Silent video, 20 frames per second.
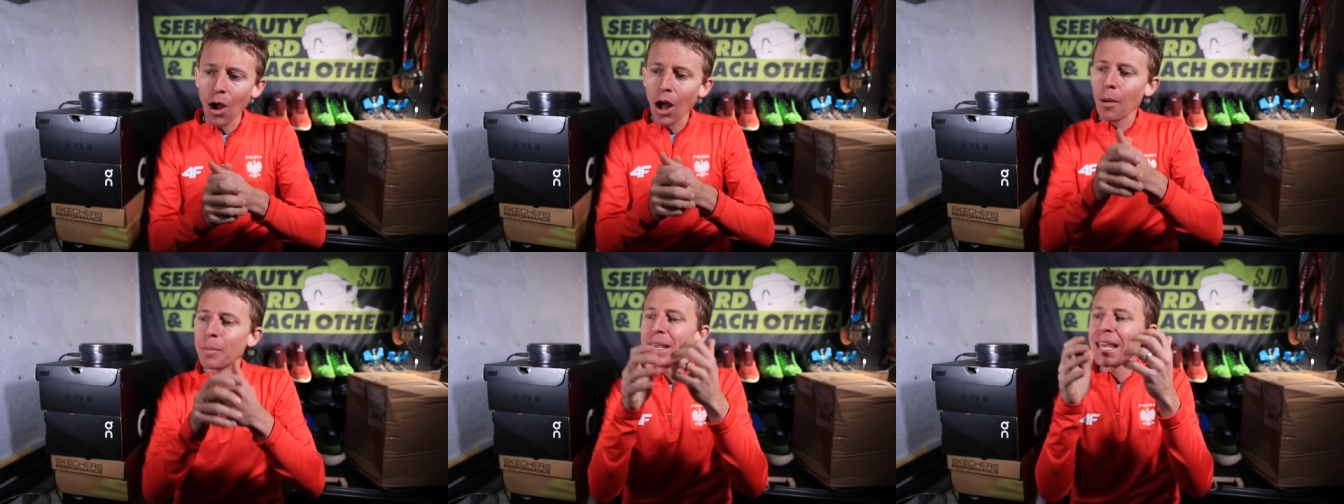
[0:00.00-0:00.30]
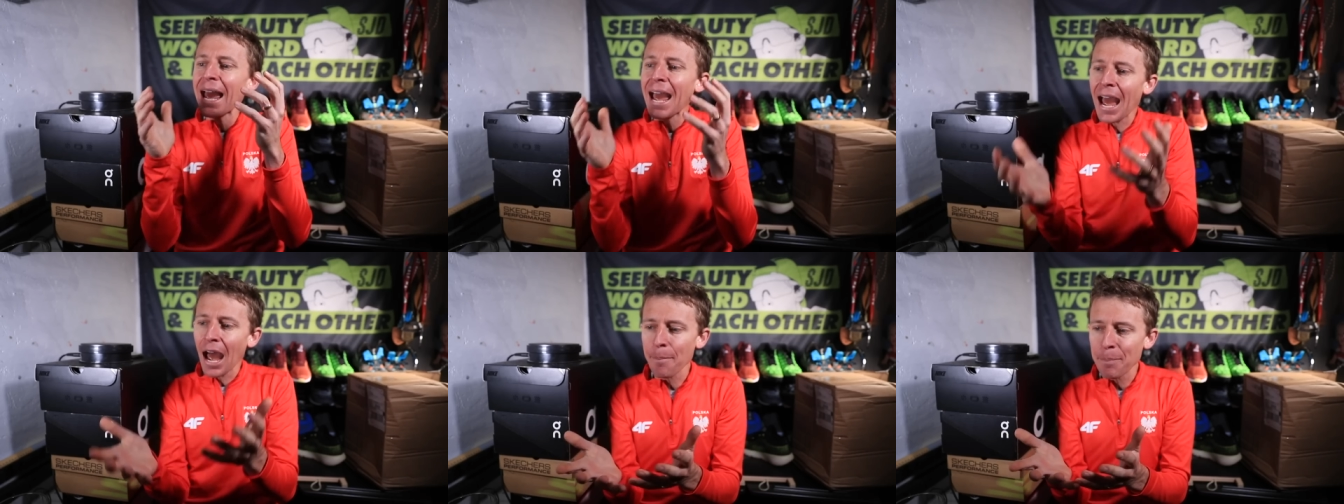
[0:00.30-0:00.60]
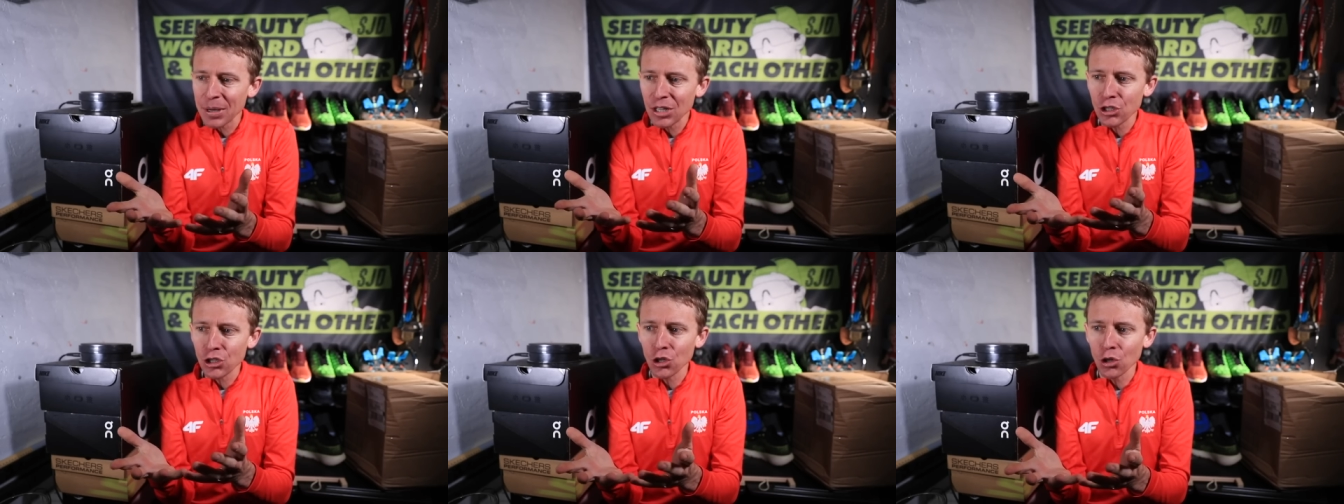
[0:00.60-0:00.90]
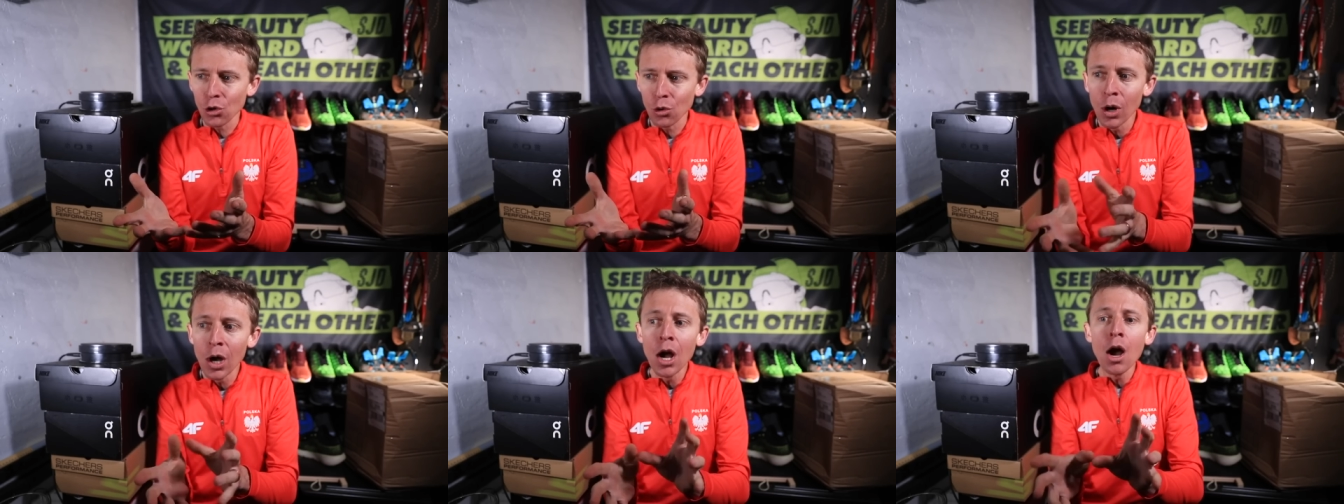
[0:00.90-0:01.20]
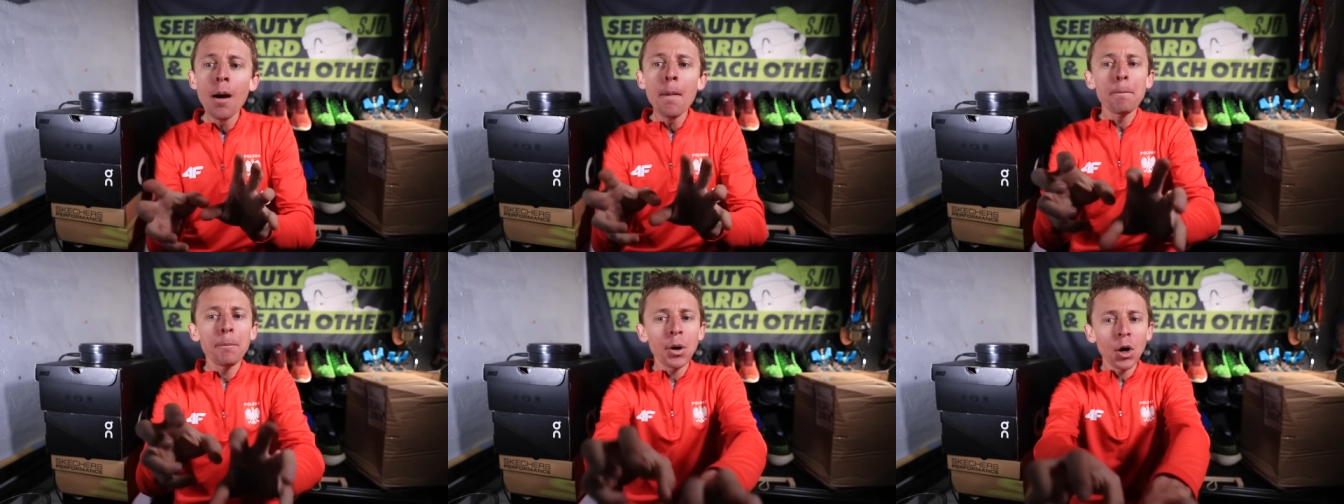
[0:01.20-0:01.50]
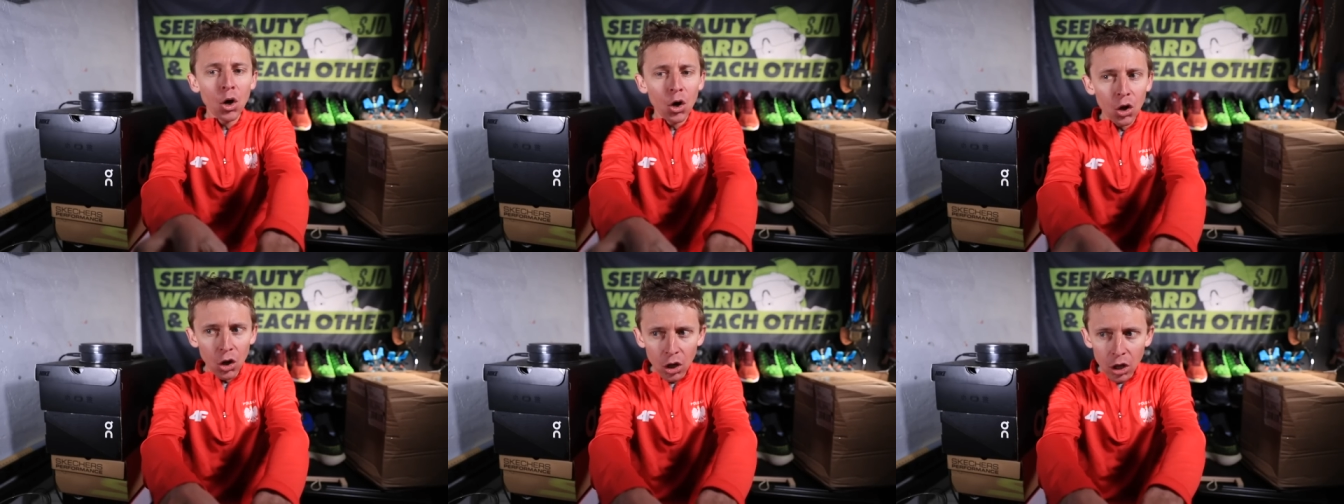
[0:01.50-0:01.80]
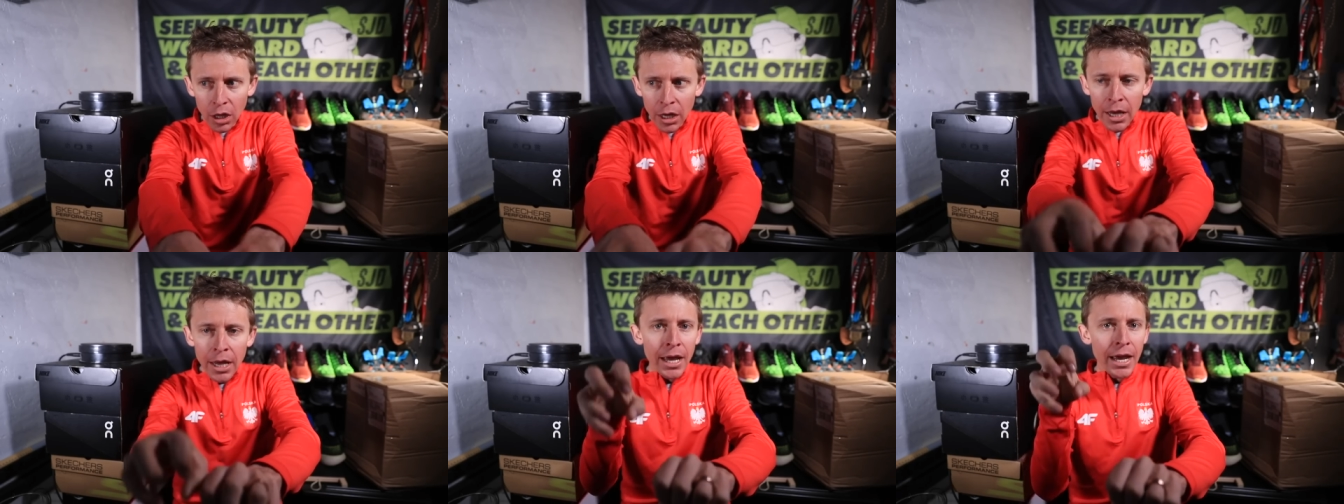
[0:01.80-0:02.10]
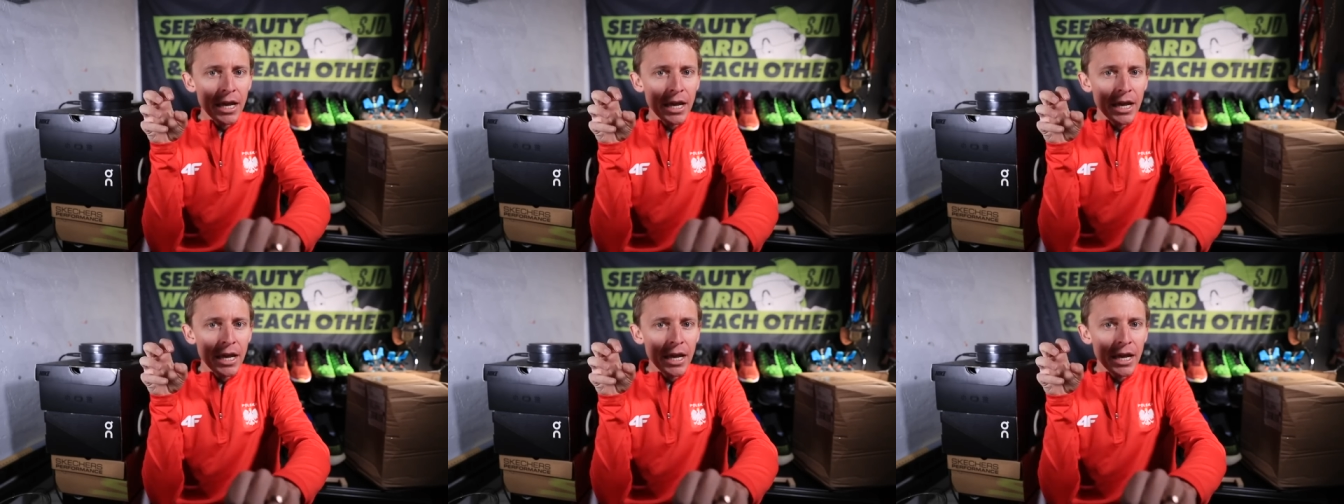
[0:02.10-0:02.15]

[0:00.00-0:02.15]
I'll be happy to pull